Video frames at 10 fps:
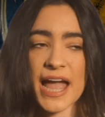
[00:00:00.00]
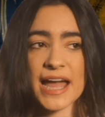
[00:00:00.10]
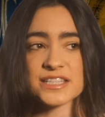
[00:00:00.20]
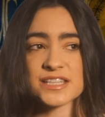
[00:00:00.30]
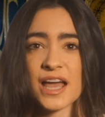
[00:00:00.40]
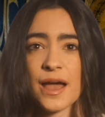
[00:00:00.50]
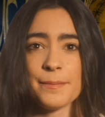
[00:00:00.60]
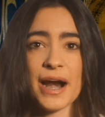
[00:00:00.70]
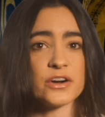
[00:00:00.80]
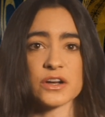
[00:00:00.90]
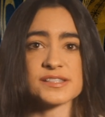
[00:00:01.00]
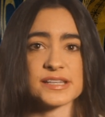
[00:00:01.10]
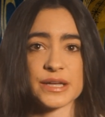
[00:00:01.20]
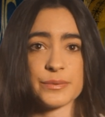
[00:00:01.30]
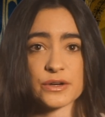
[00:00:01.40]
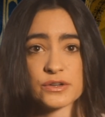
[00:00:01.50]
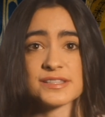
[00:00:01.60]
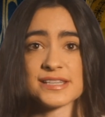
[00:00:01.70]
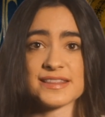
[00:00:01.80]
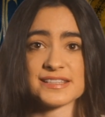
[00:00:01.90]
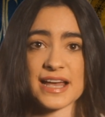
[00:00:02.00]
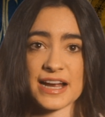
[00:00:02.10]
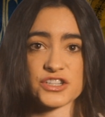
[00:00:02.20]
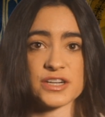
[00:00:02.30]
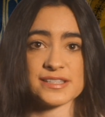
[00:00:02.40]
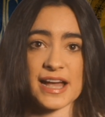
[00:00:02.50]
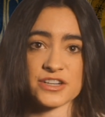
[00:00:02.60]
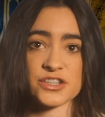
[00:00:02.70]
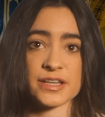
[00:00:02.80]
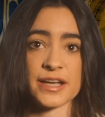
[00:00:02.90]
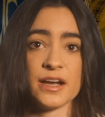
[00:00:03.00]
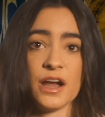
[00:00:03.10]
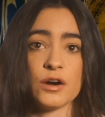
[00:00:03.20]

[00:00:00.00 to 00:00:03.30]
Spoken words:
And paradoxically, we could see this action as actually